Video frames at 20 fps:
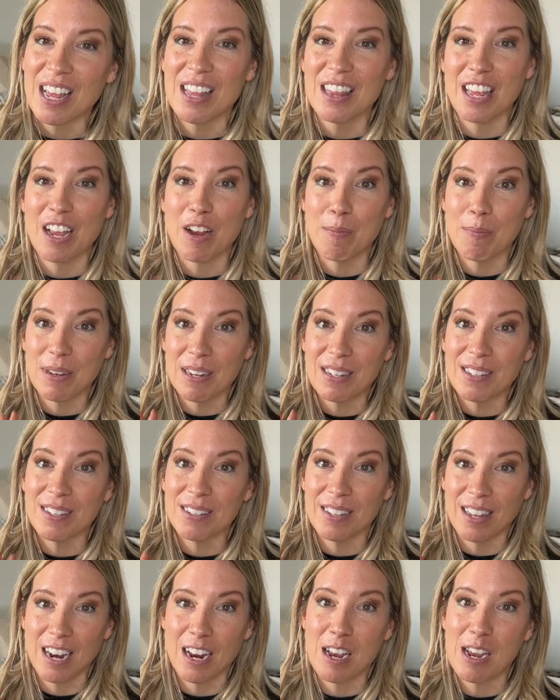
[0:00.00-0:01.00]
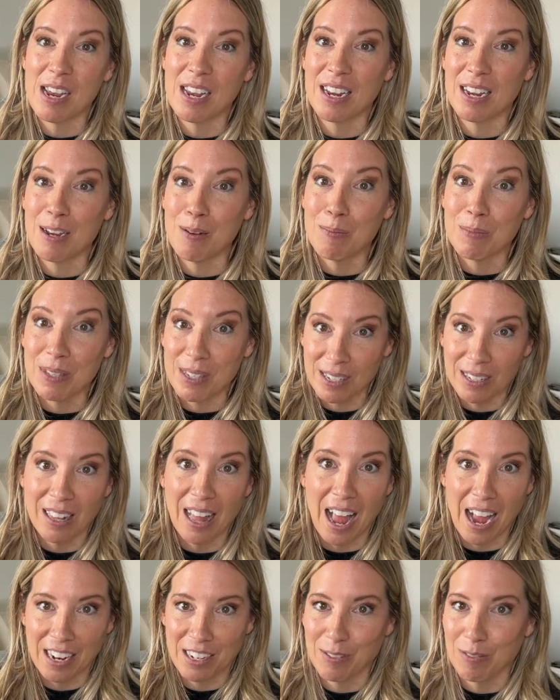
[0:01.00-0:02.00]
and they are pieces that I am still
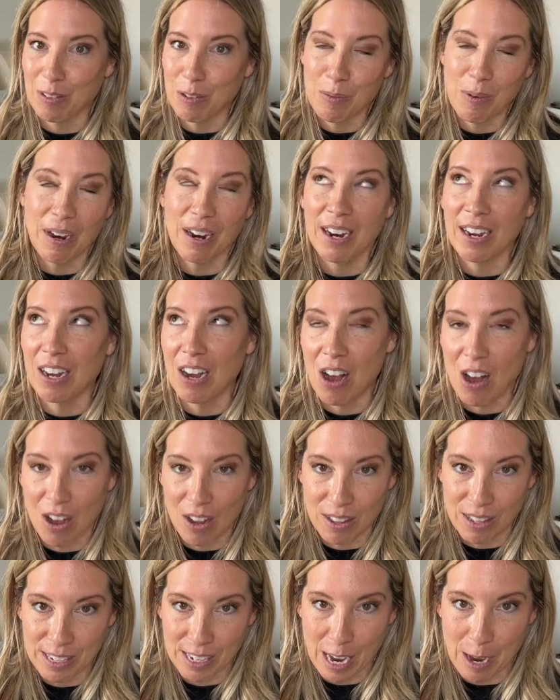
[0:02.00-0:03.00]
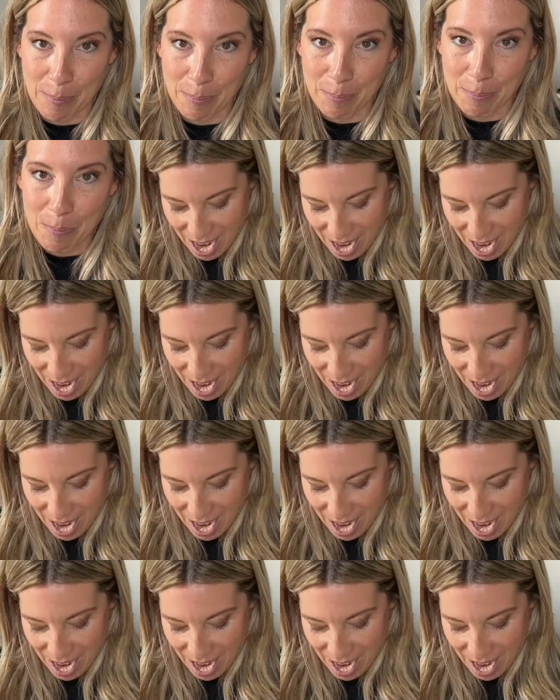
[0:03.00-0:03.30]
actively wearing all the time.